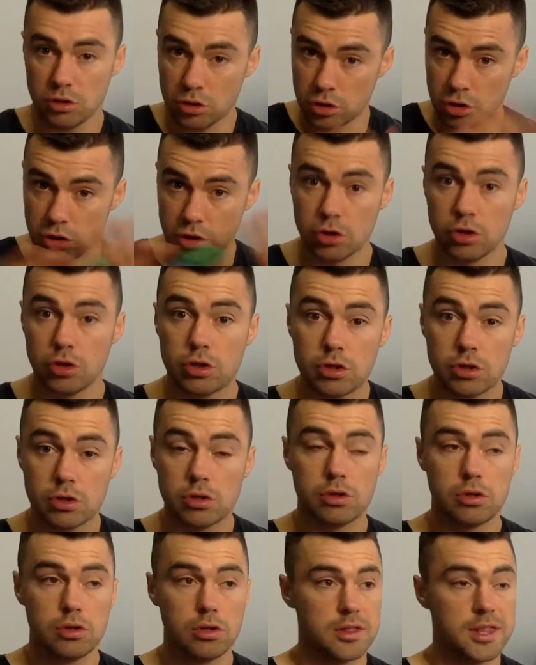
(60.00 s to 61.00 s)
you
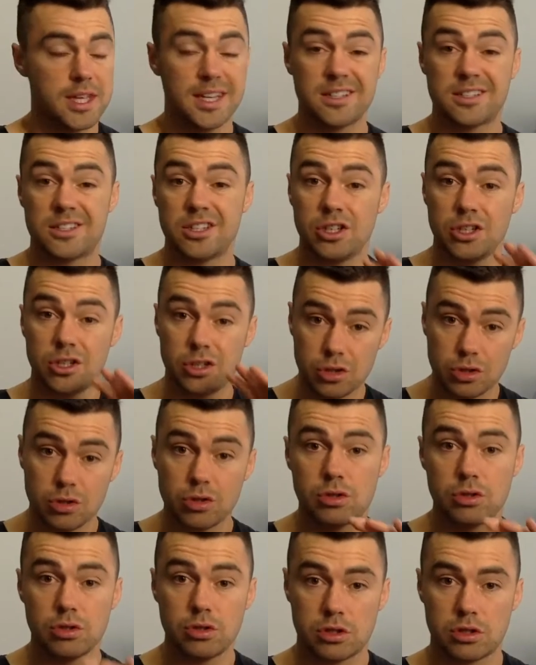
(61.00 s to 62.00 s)
things that you
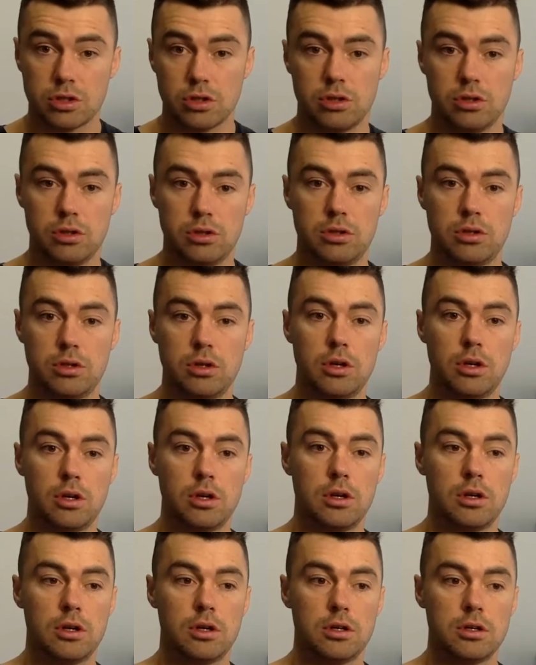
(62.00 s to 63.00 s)
could do
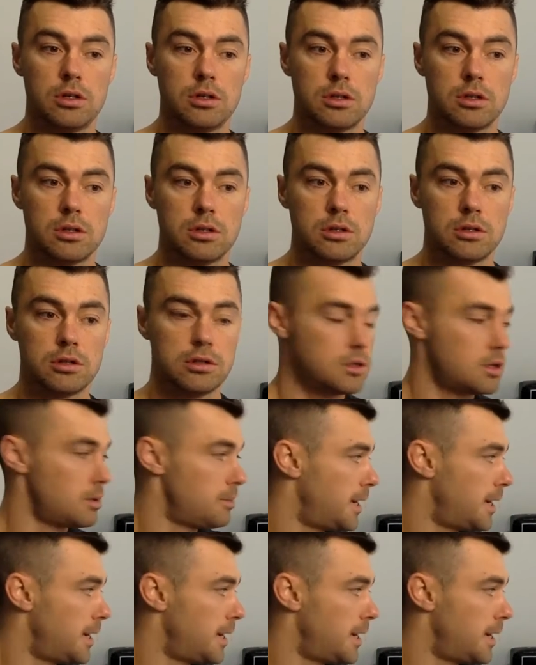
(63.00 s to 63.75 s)
to